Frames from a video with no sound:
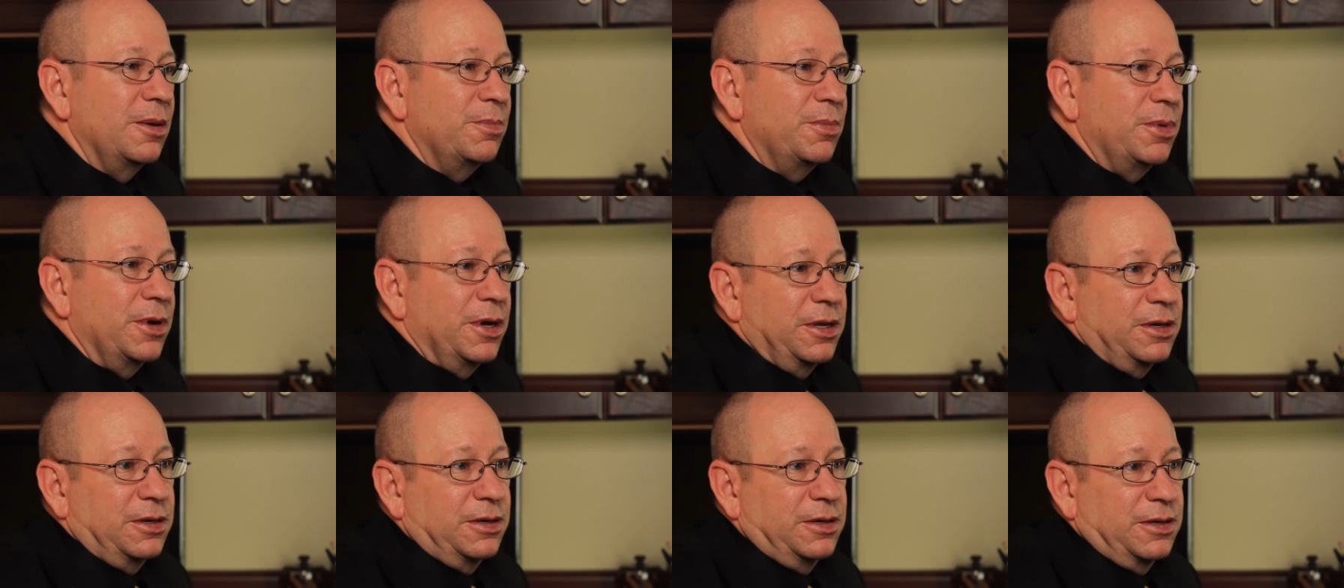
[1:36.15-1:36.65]

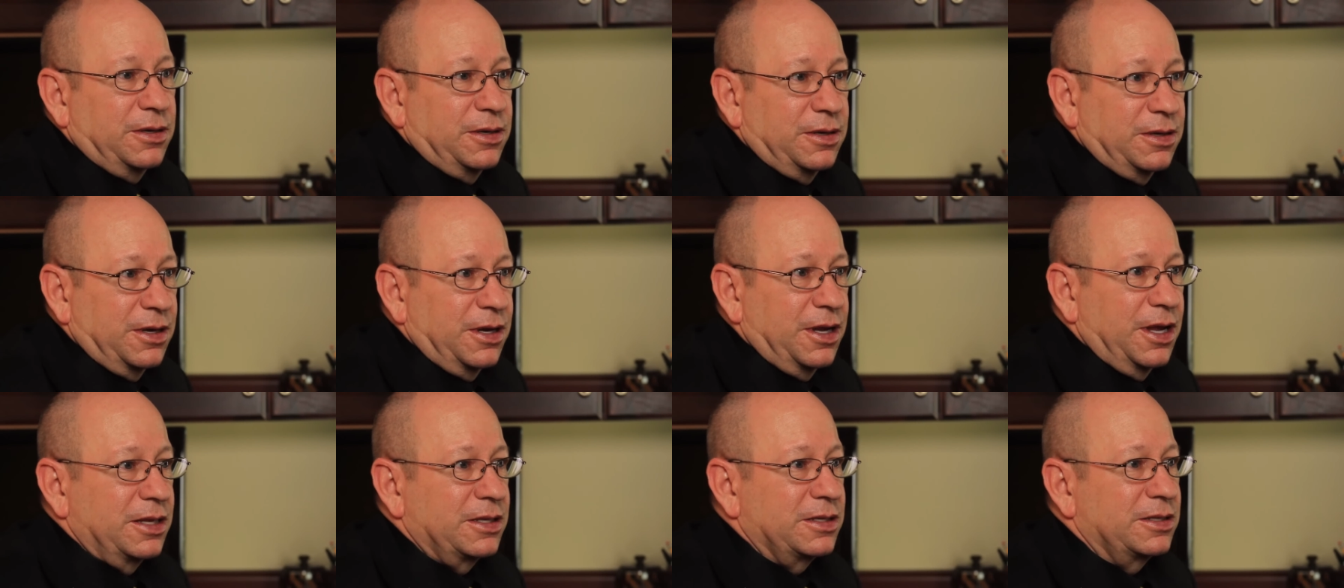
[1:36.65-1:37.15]
but
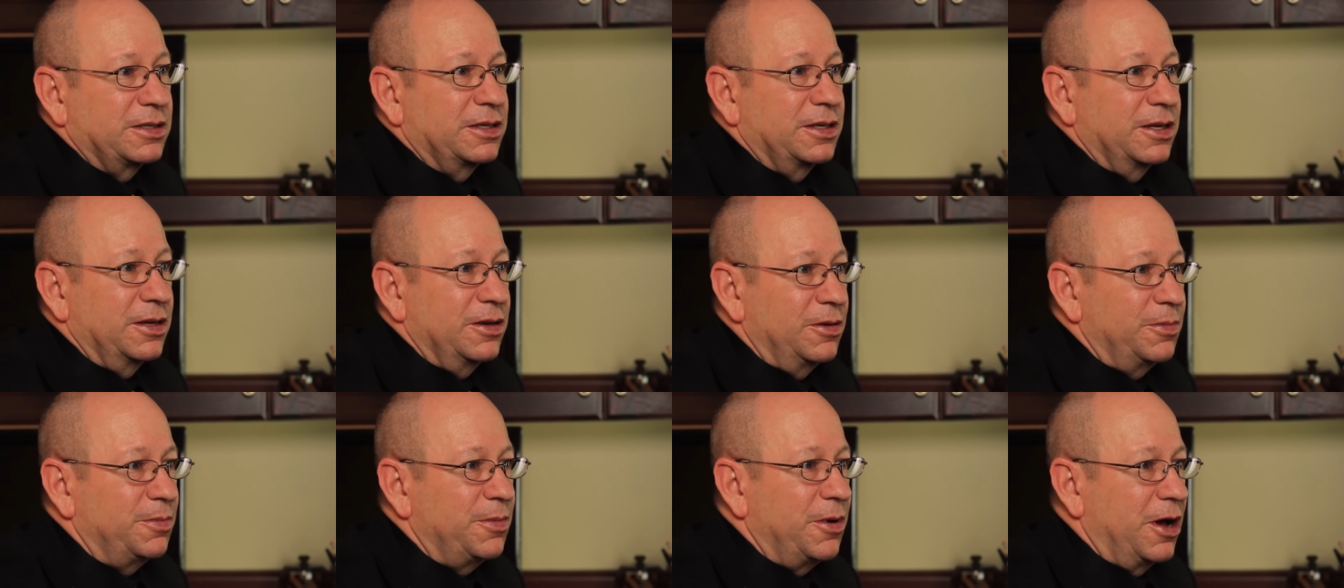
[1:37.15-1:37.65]
it's
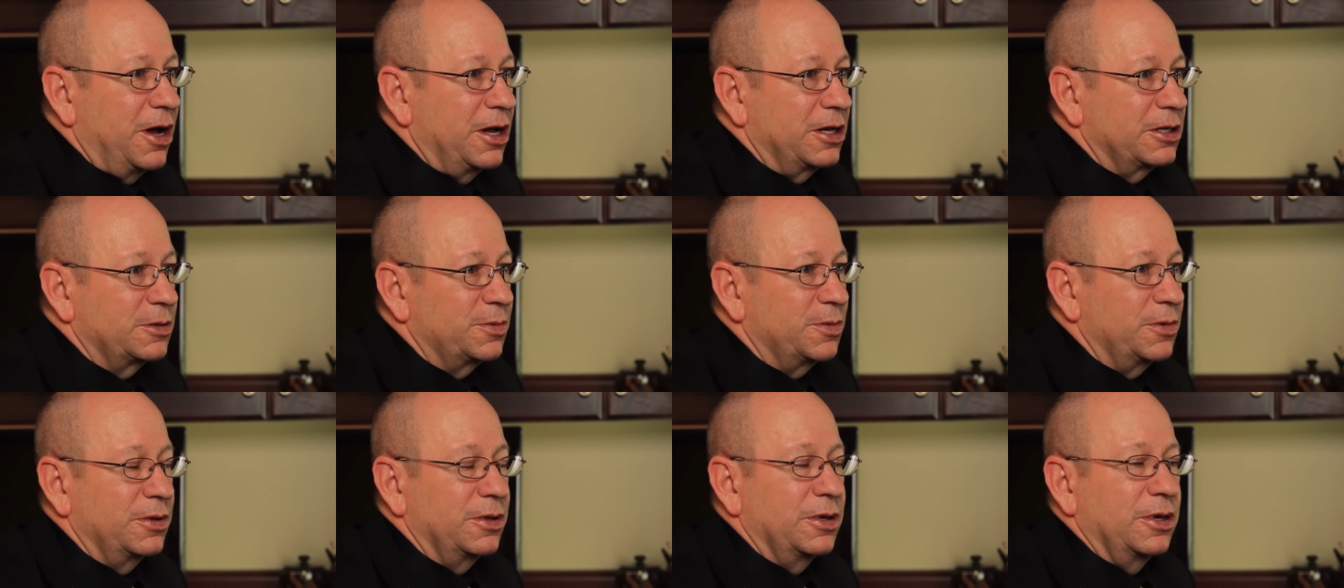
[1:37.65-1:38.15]
still
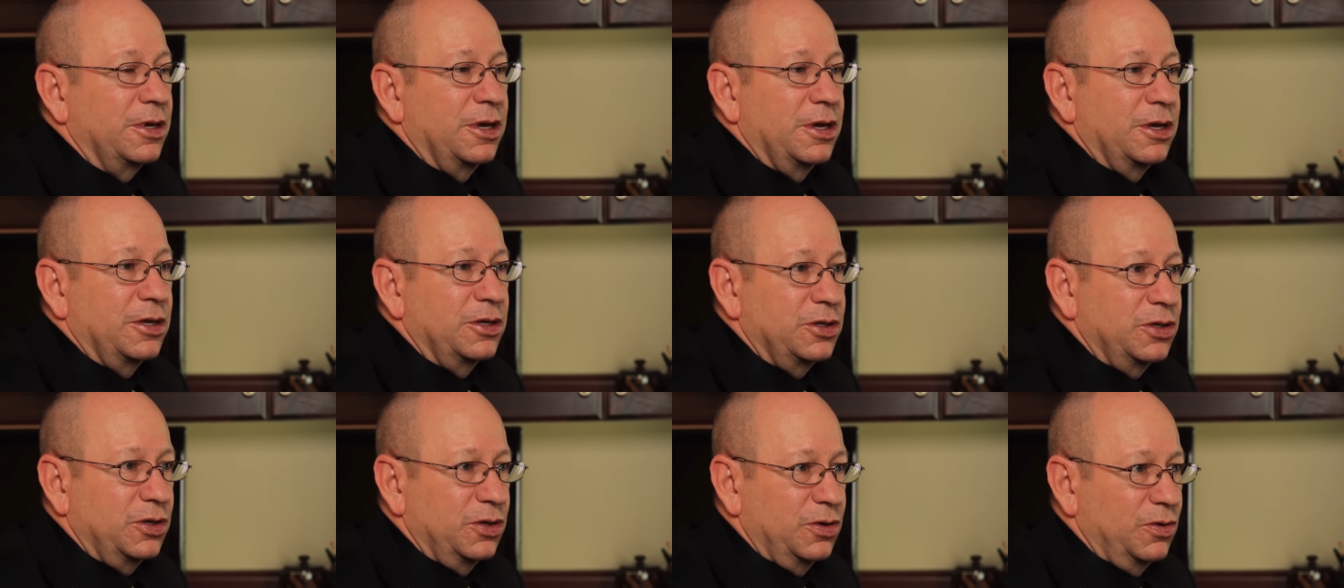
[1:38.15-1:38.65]
possible
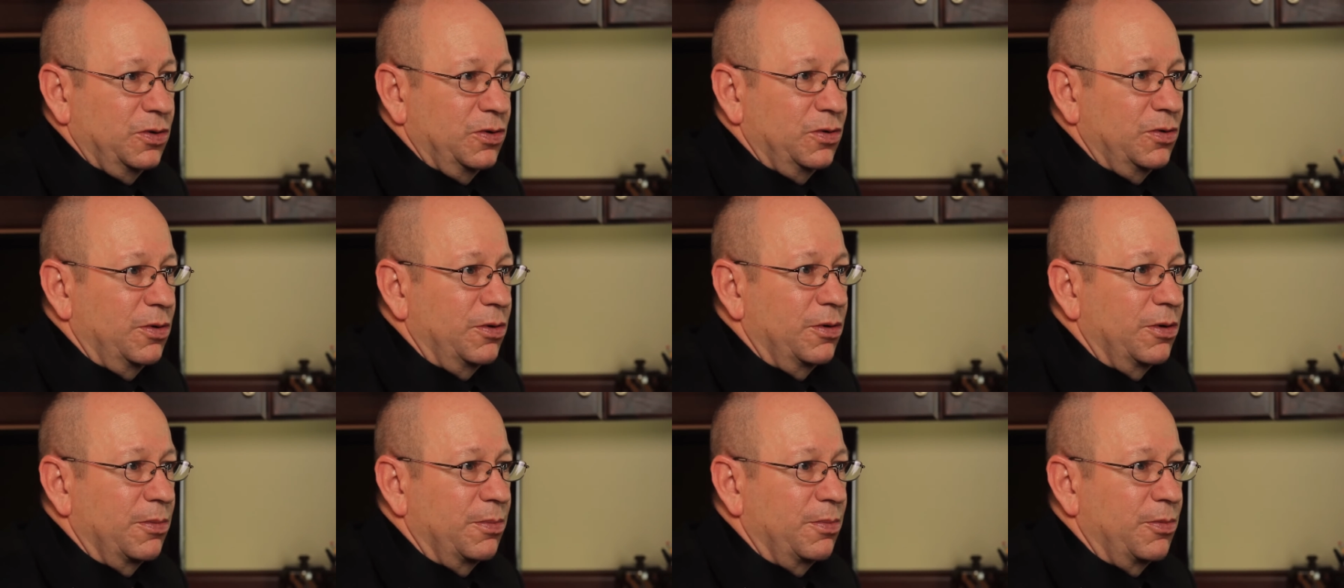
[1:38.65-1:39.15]

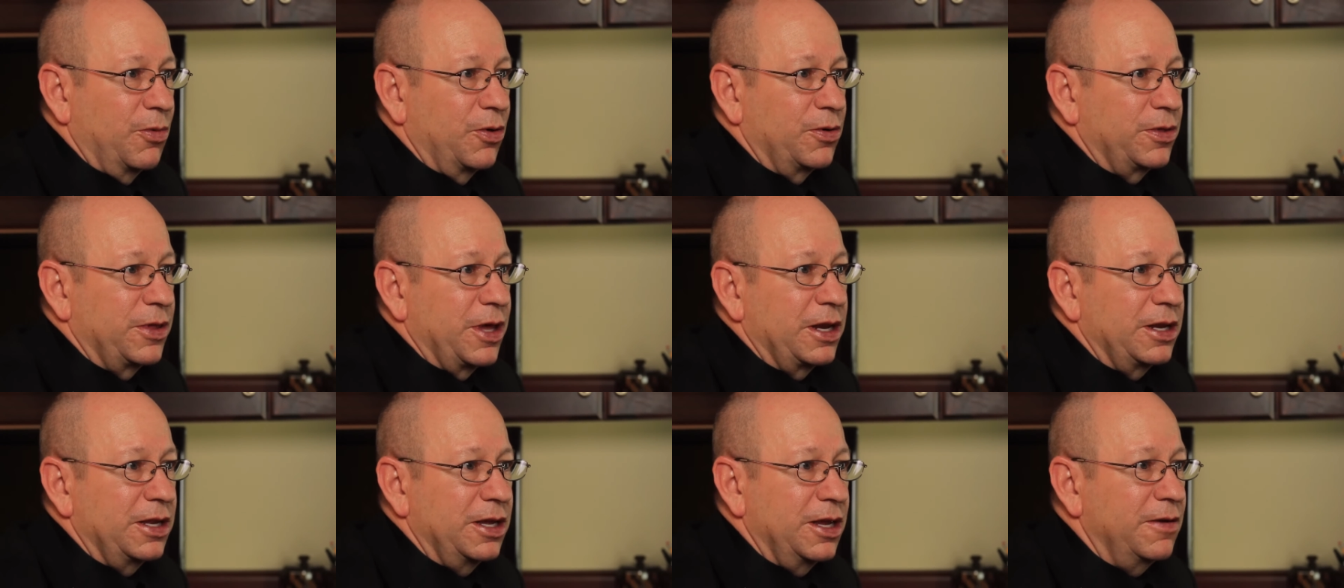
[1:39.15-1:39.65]
to burn
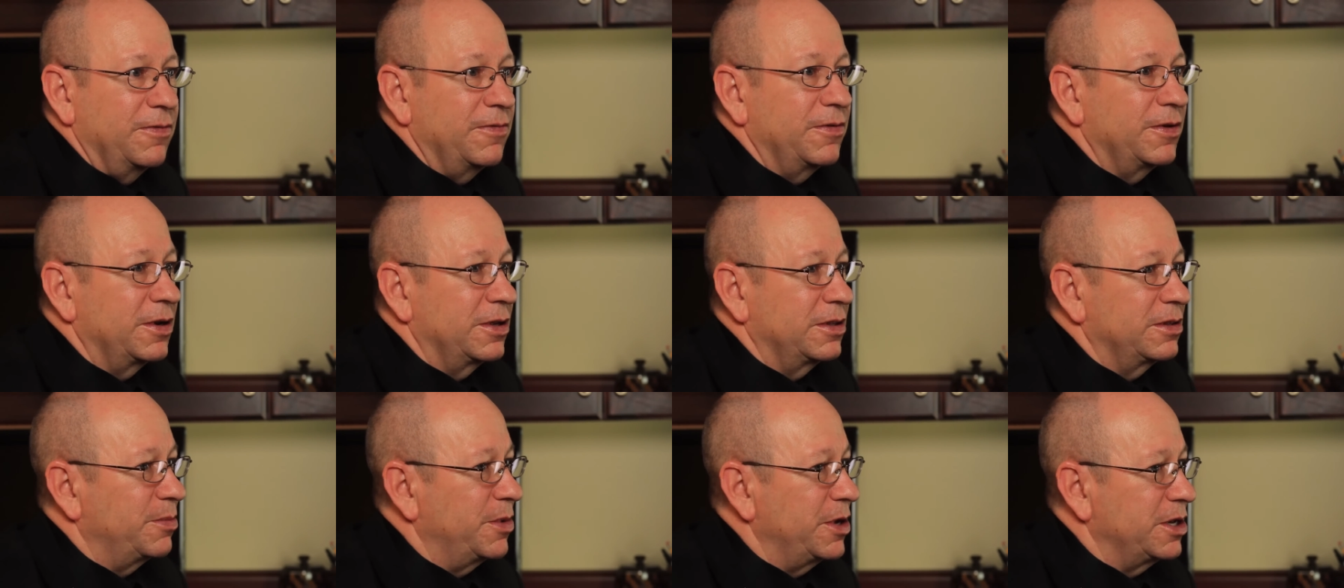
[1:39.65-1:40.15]
that even
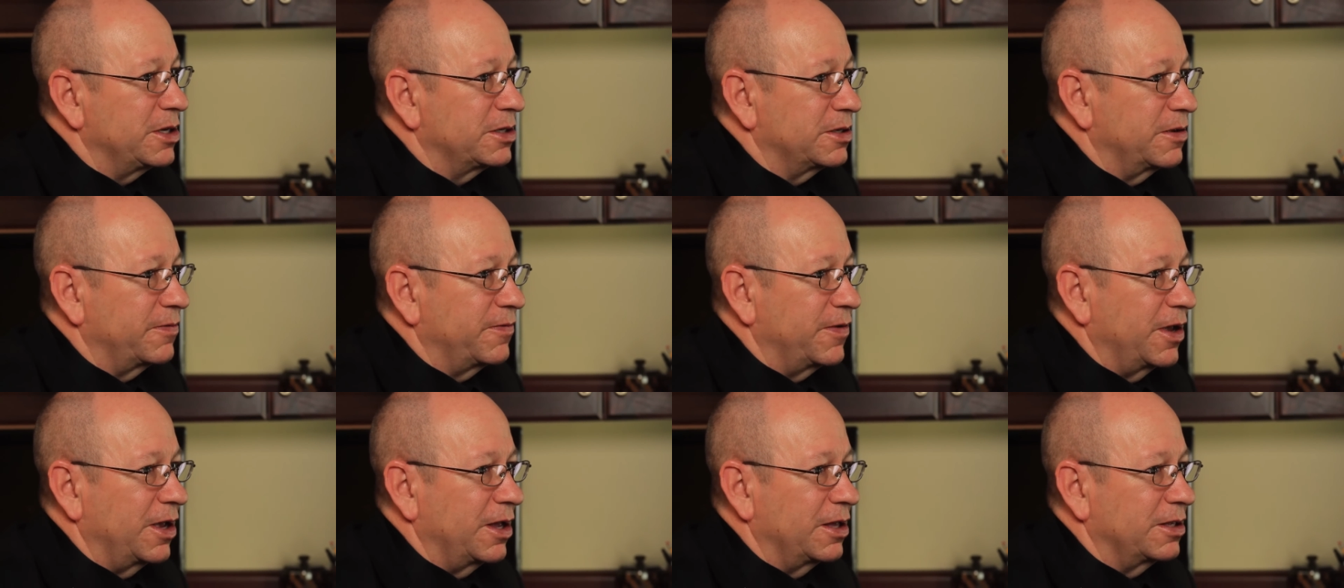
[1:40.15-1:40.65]
in the best
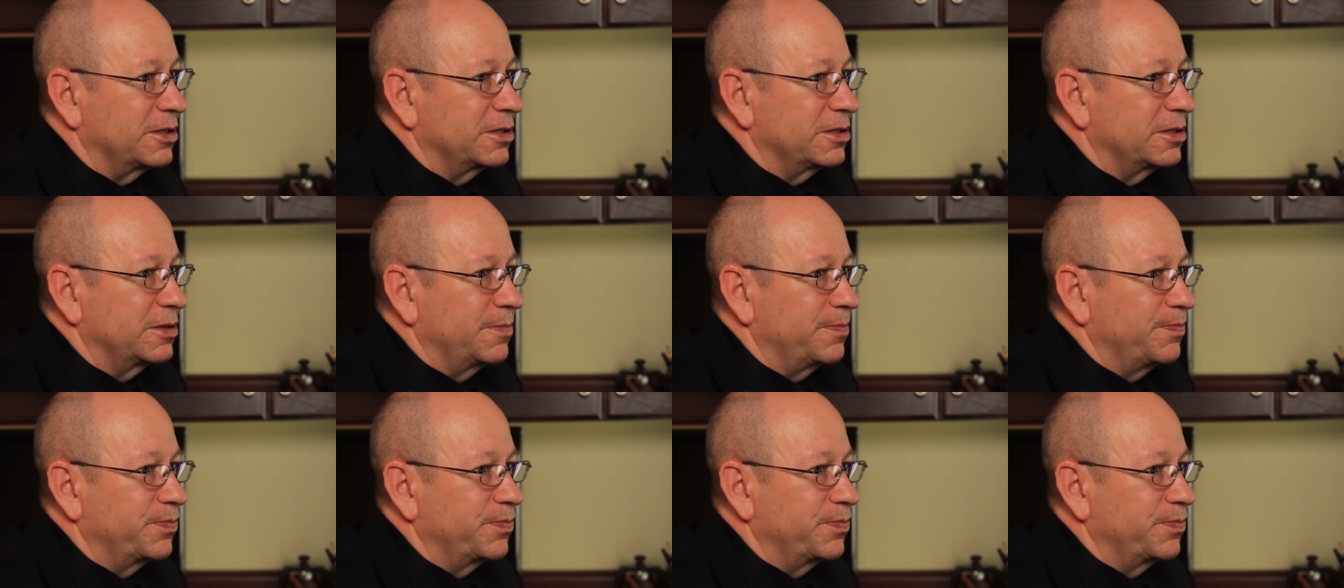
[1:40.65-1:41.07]
of hands.